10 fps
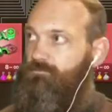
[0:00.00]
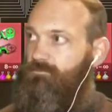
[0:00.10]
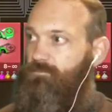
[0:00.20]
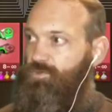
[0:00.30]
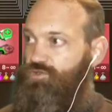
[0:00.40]

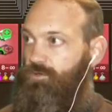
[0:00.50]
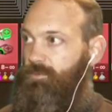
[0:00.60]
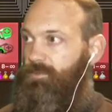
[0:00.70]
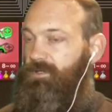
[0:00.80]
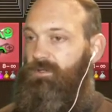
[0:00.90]

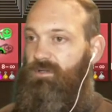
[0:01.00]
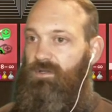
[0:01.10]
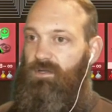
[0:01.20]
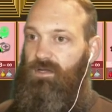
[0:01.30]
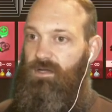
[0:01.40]
Presumably.
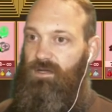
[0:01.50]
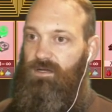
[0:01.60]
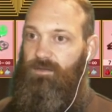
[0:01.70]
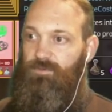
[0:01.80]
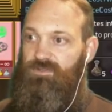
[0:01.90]

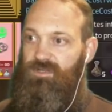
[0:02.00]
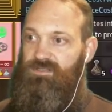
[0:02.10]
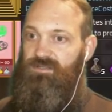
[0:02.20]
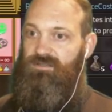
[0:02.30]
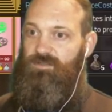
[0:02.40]
Because that's
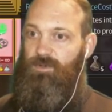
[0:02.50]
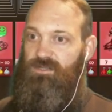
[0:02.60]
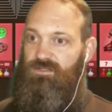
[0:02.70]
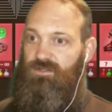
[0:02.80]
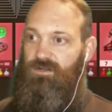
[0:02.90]
into space
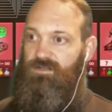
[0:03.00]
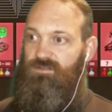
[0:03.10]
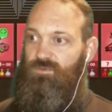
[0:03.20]
science,